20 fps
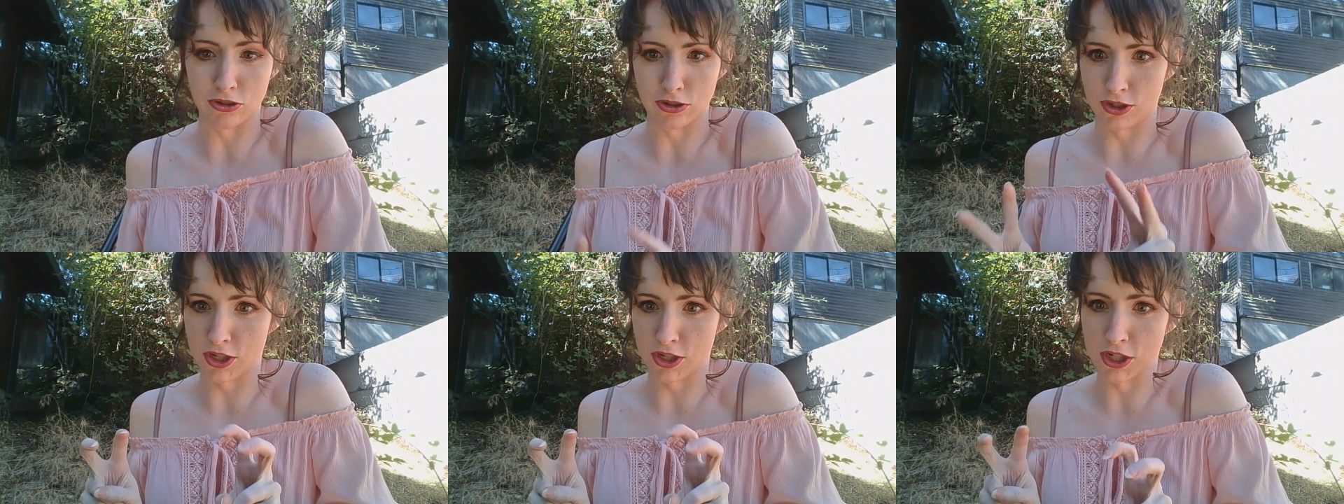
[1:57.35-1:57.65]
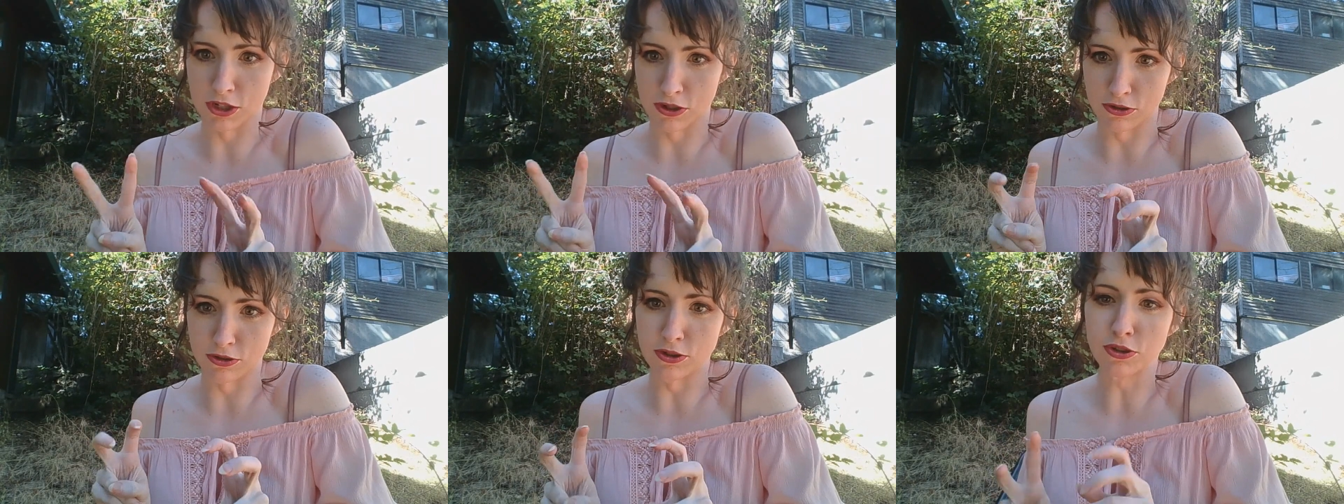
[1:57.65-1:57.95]

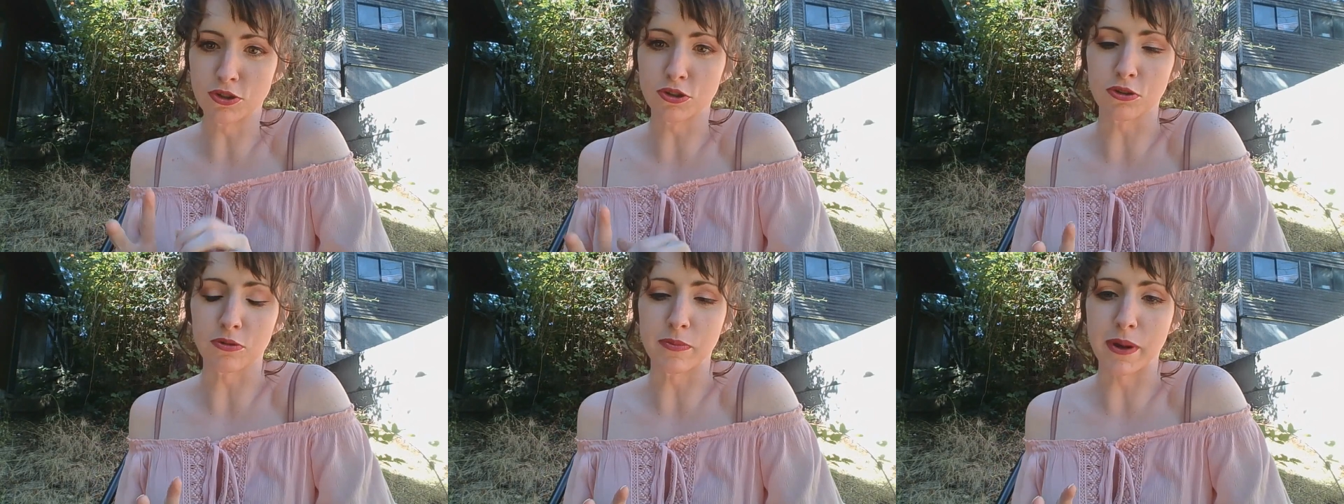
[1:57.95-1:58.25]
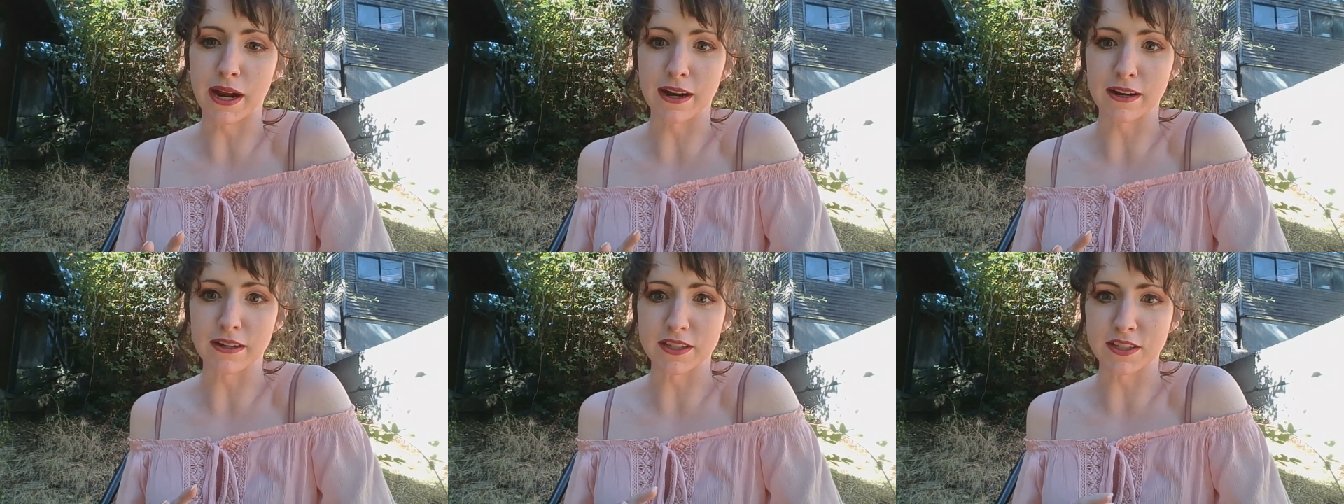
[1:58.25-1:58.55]
gender neutral
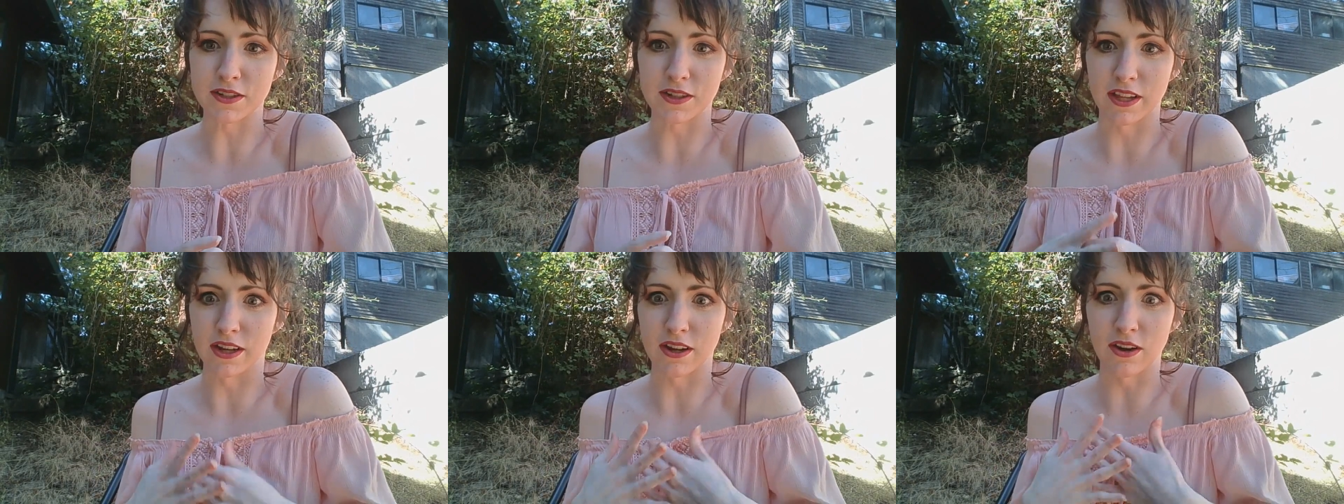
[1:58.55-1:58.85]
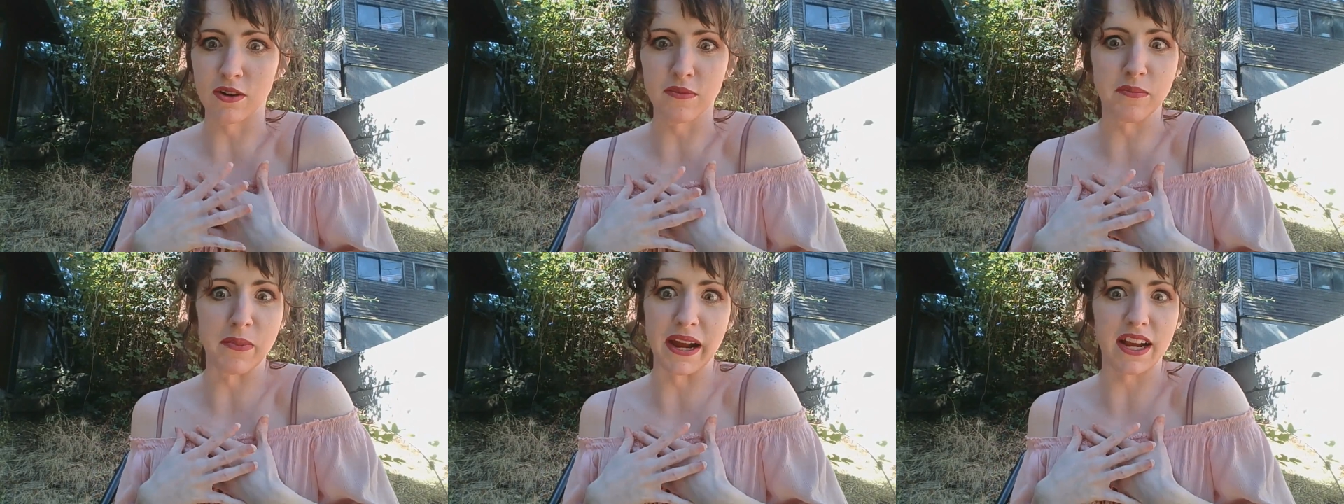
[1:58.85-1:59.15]
parents are like,
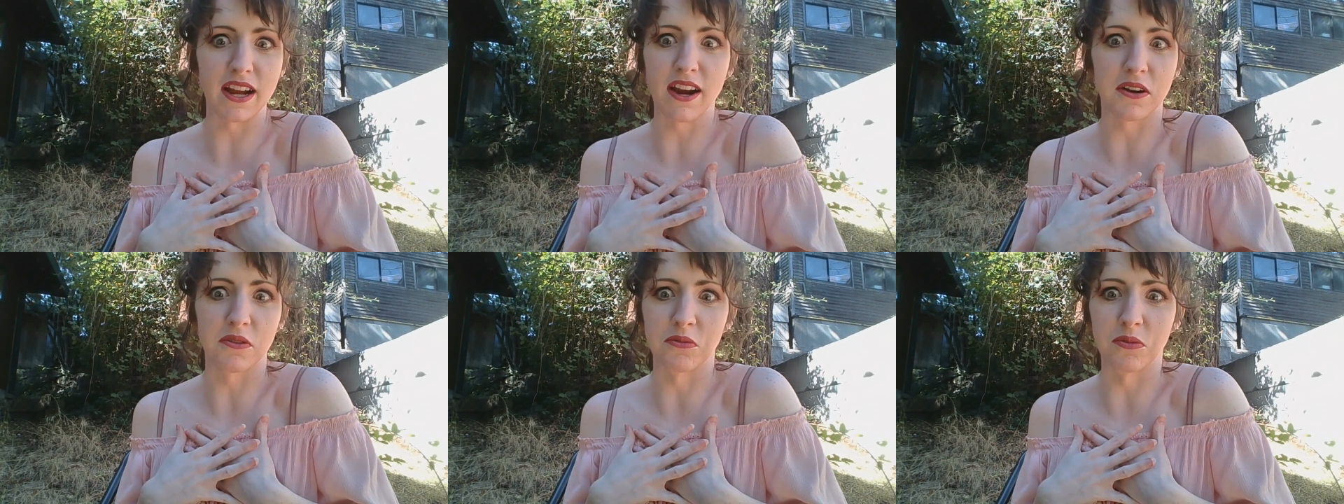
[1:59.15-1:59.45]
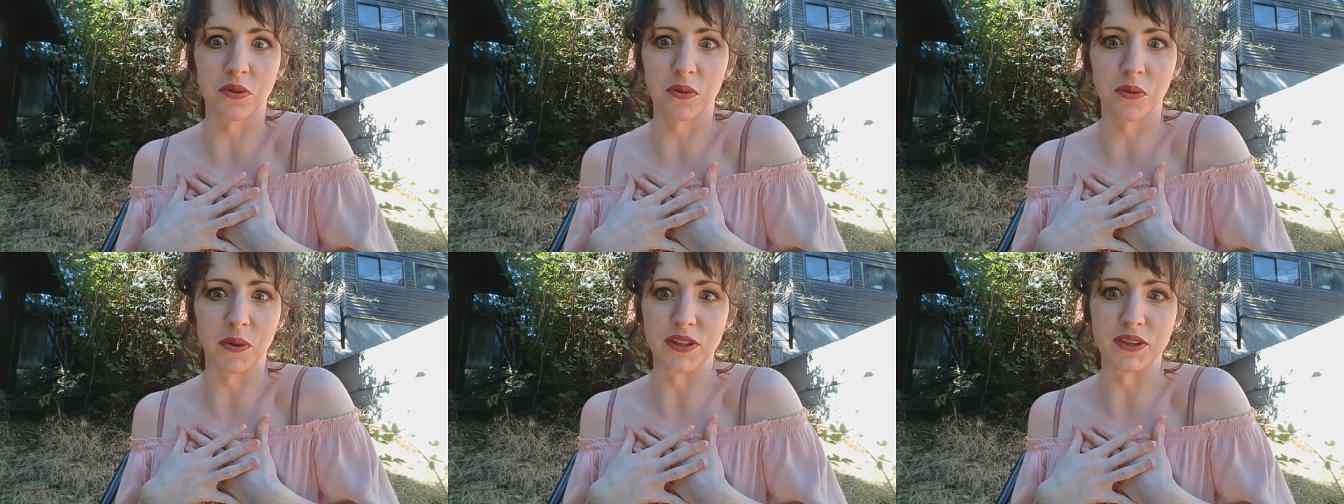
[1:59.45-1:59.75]
oh my god,
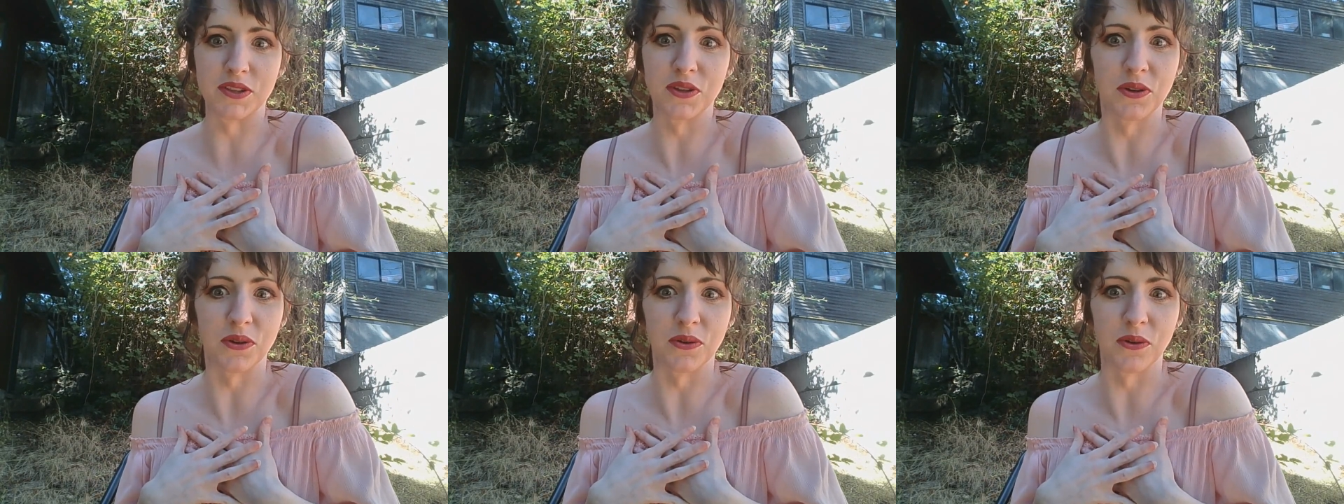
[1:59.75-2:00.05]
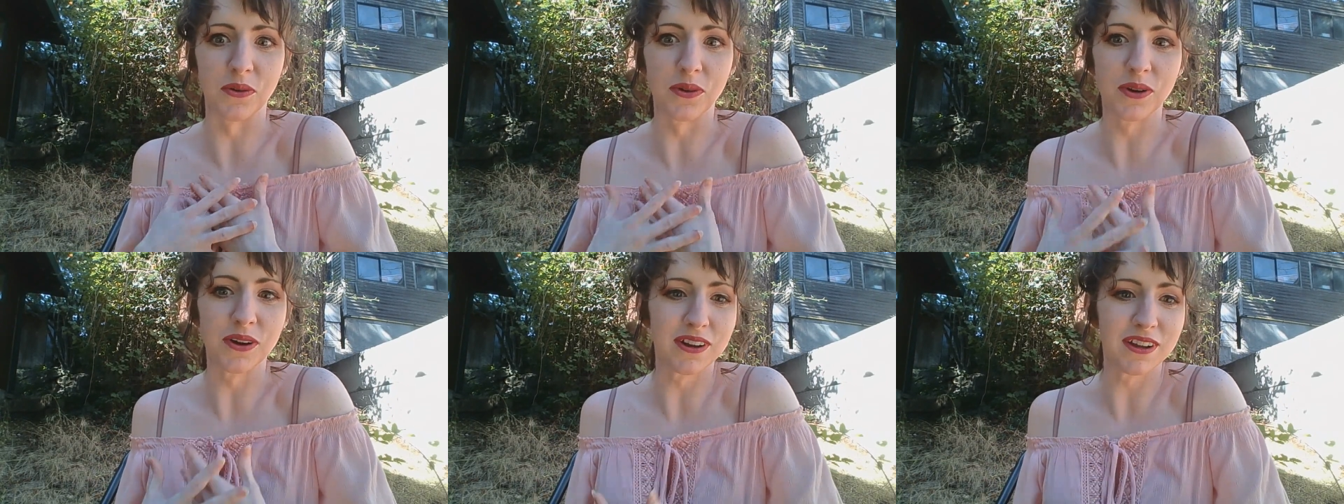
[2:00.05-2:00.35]
what do I
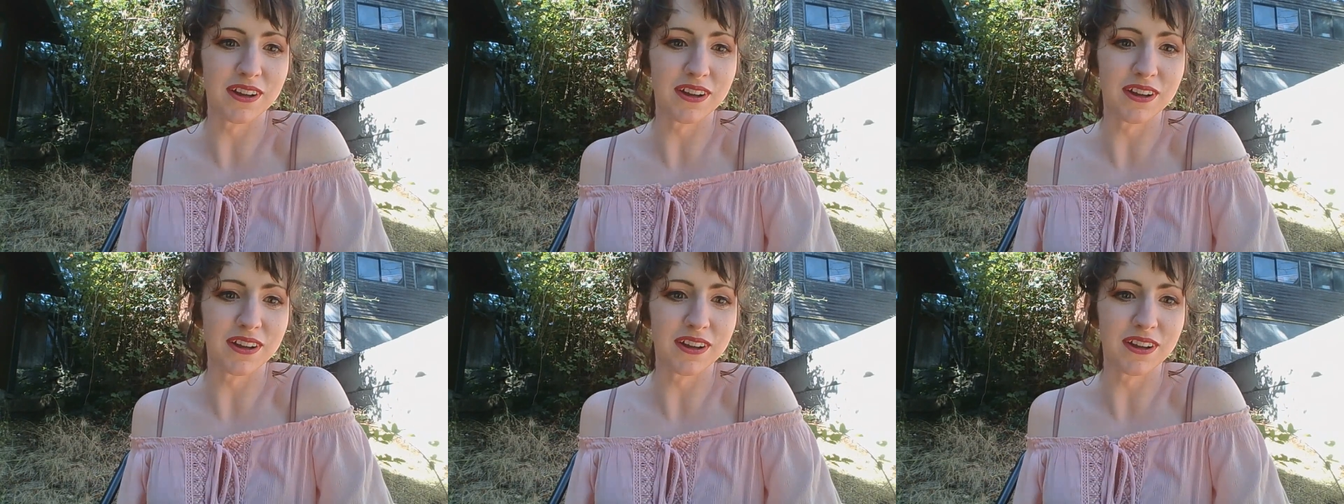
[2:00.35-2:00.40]
do?